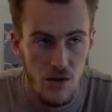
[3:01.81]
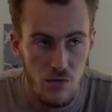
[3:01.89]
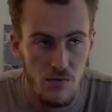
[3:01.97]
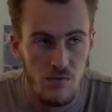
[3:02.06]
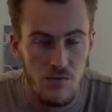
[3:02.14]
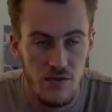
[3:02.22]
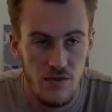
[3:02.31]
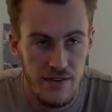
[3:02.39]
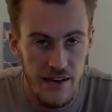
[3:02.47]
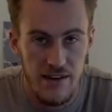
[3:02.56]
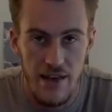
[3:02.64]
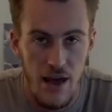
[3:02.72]
you
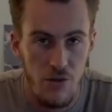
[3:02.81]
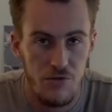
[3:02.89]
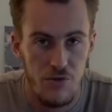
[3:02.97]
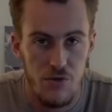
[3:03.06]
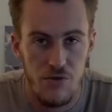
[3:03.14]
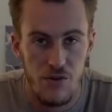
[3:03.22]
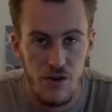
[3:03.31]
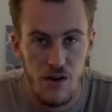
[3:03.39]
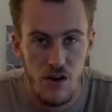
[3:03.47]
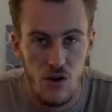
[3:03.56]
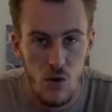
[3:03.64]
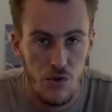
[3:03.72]
dig down through
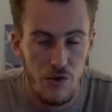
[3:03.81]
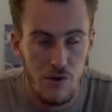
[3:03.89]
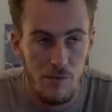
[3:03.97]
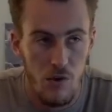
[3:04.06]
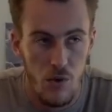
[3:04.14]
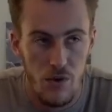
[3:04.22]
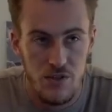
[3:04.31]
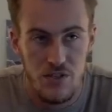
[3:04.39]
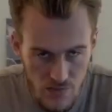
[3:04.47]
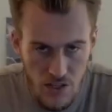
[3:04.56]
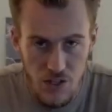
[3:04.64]
their quarterly reports,